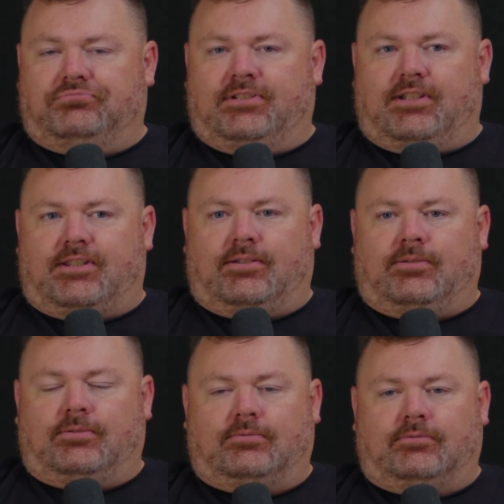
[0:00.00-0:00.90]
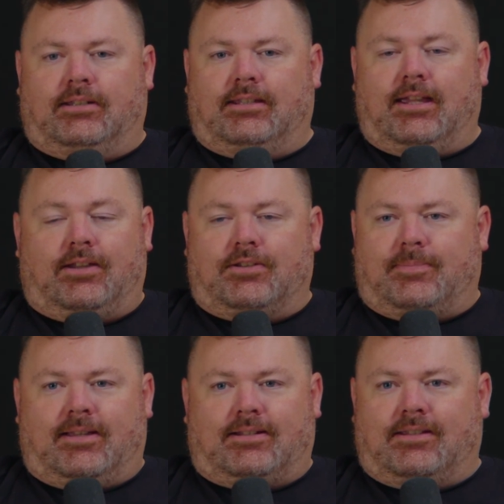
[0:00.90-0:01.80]
And so, it goes
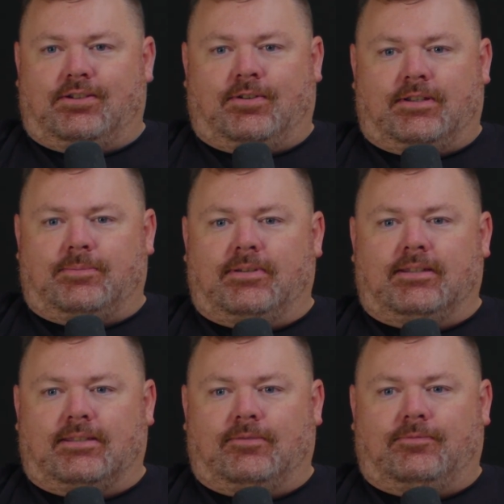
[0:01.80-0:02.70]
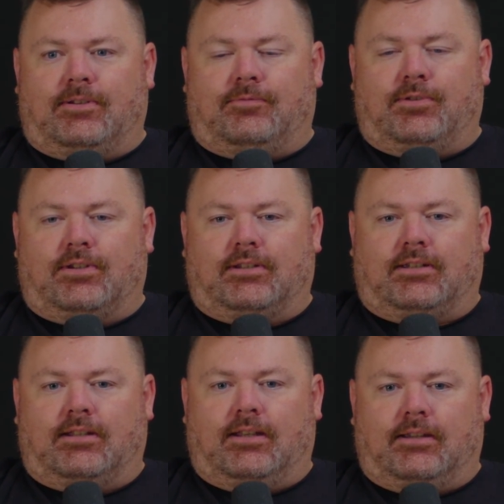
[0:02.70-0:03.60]
back to that trust piece. If you can
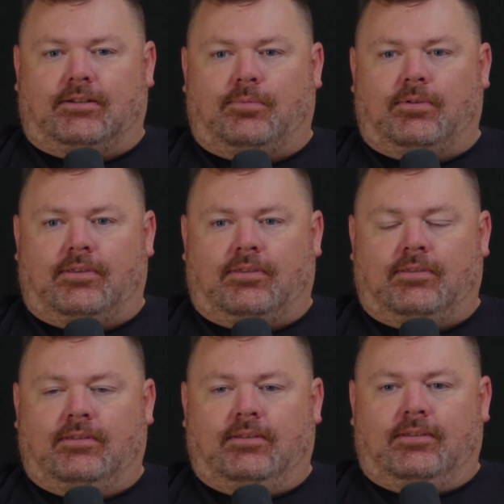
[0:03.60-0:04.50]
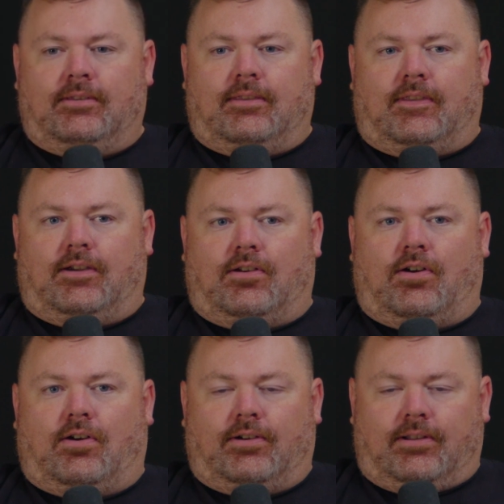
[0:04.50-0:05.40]
connect with their
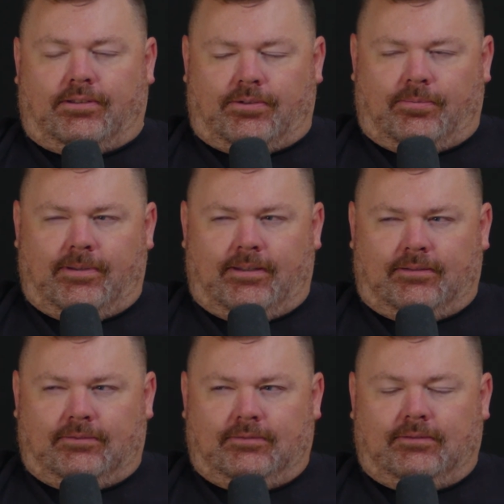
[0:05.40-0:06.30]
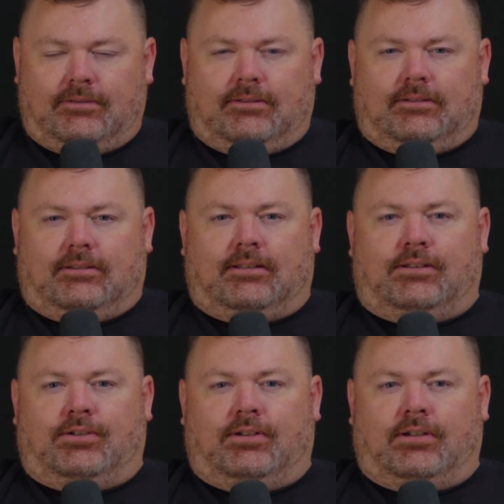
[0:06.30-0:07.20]
heart a little bit,
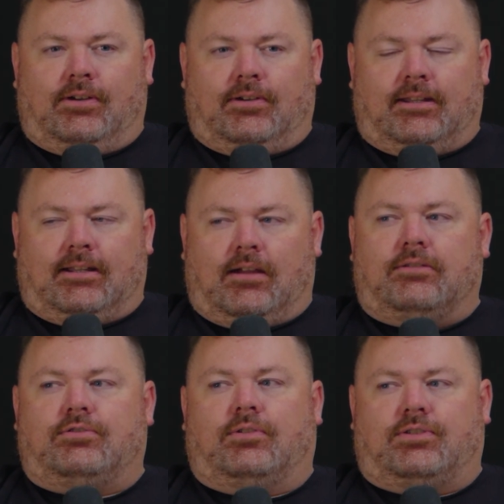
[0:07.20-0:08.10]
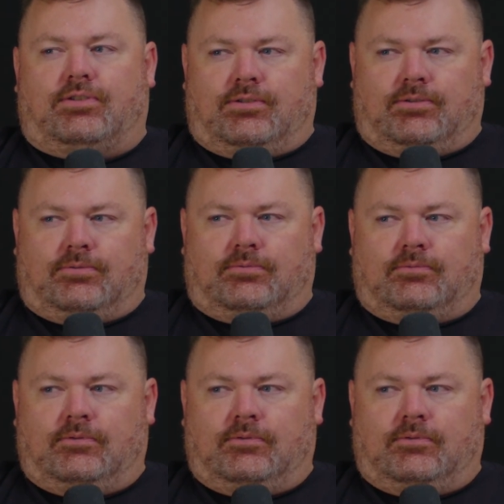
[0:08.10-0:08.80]
then you can go, okay, now I trust you